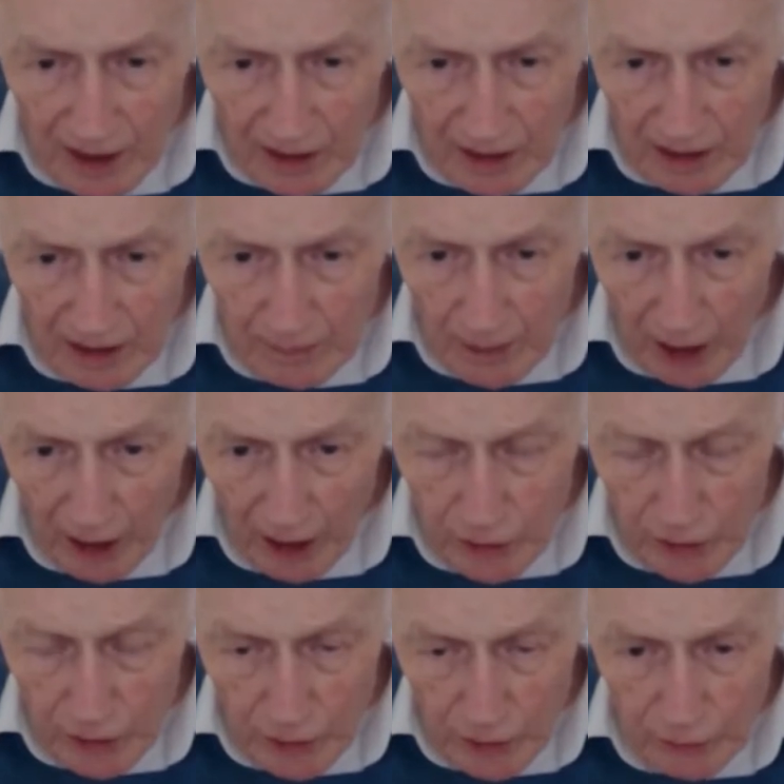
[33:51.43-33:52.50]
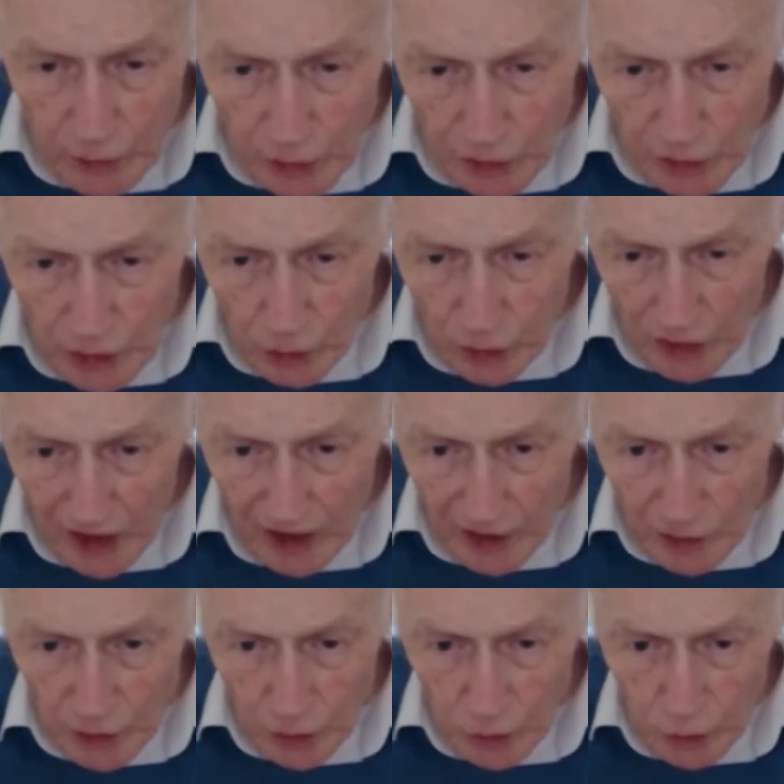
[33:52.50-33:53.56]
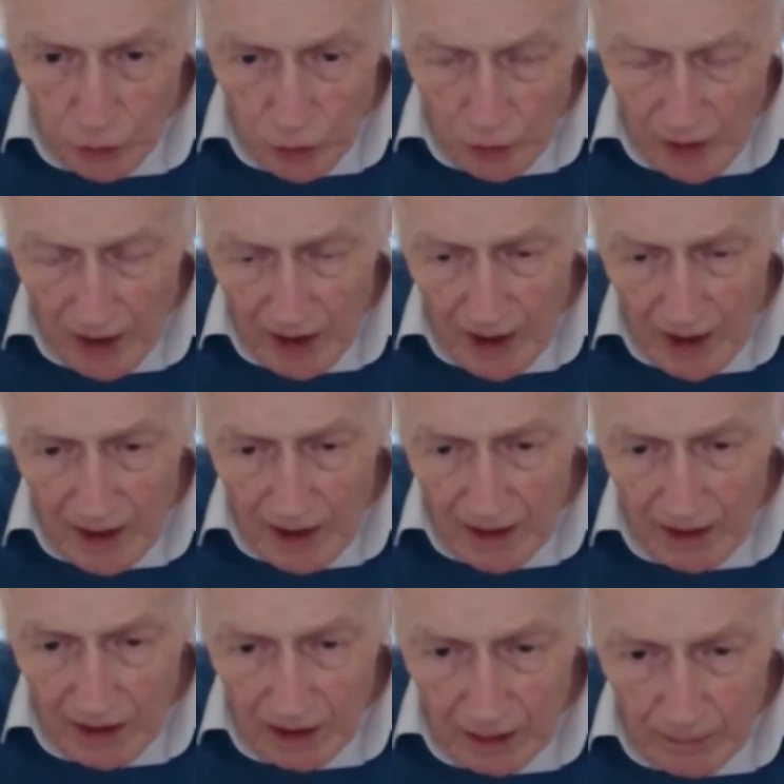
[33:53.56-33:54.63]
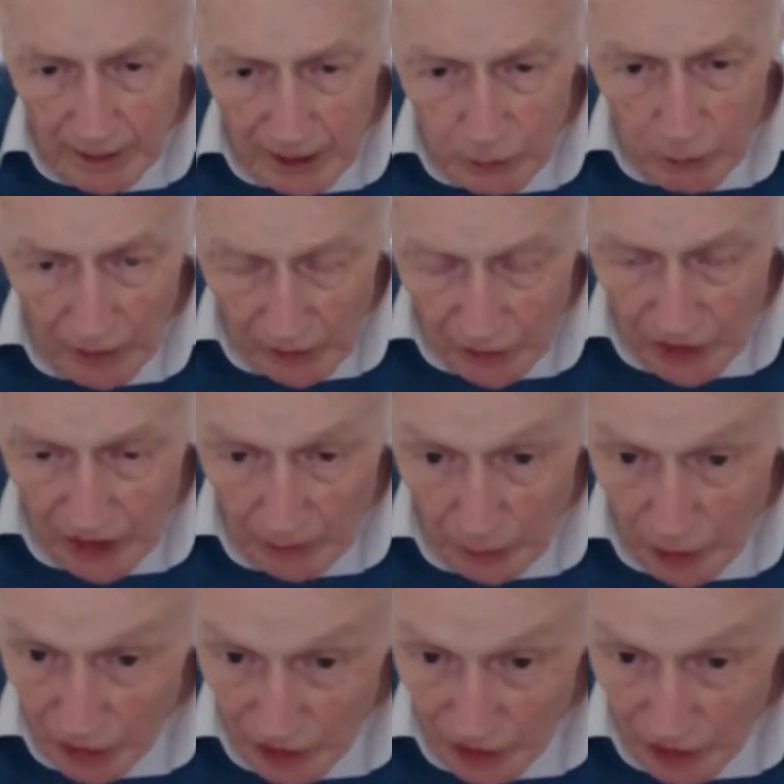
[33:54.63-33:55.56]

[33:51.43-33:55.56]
either at university or at high school, in one of the subjects